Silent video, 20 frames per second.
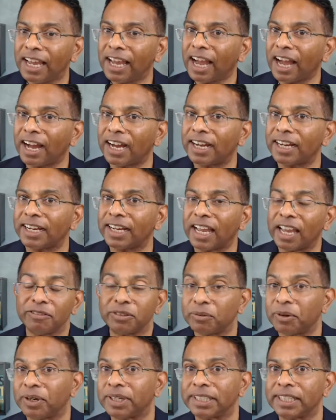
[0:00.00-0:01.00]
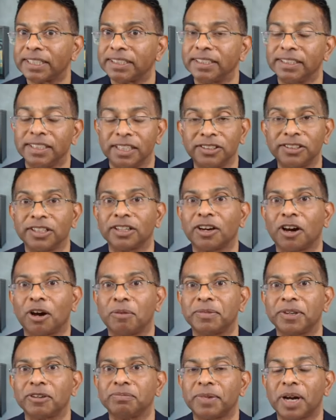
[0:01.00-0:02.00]
Everyone gets a digital
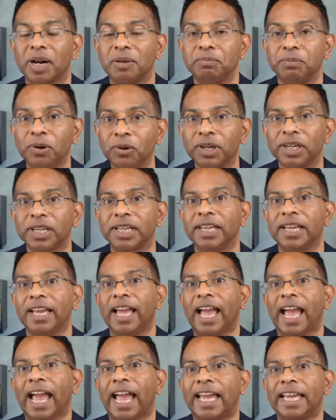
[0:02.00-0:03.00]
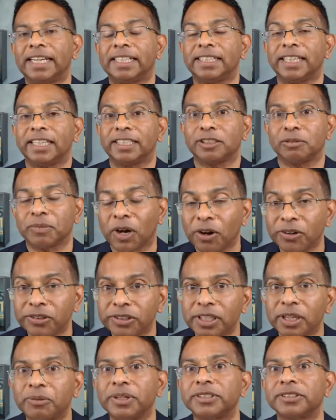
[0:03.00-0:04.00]
copy of my book, and there's some
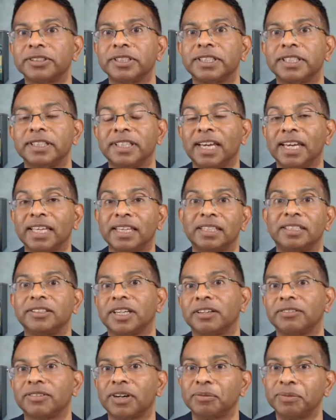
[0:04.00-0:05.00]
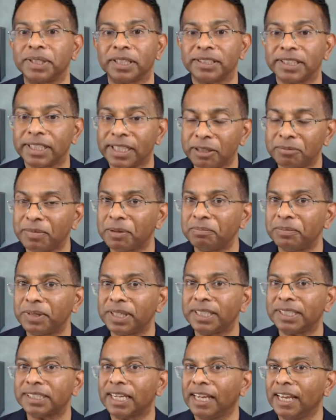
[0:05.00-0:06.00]
coaching questions in there that you can run with your team
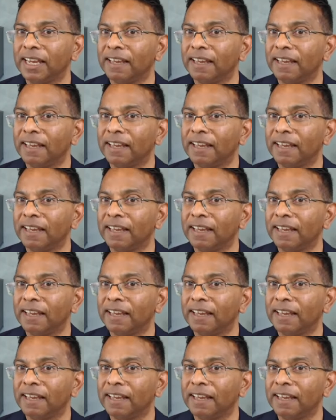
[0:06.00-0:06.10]
members.